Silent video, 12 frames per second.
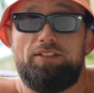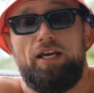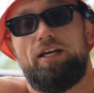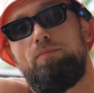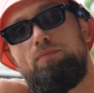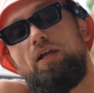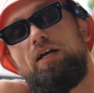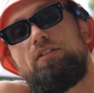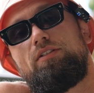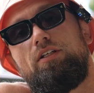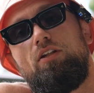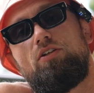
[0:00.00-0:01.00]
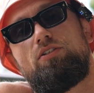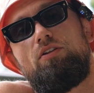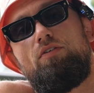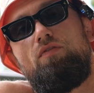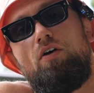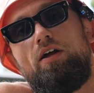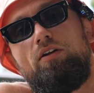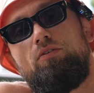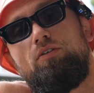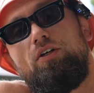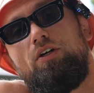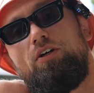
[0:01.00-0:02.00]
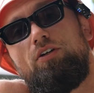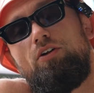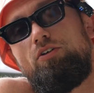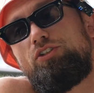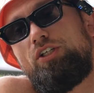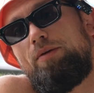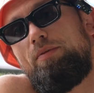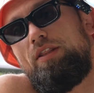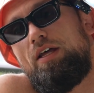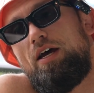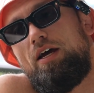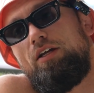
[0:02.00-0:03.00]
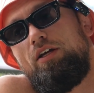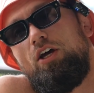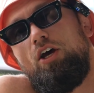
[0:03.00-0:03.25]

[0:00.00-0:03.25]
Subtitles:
second place. He lost in the final. No shame in that.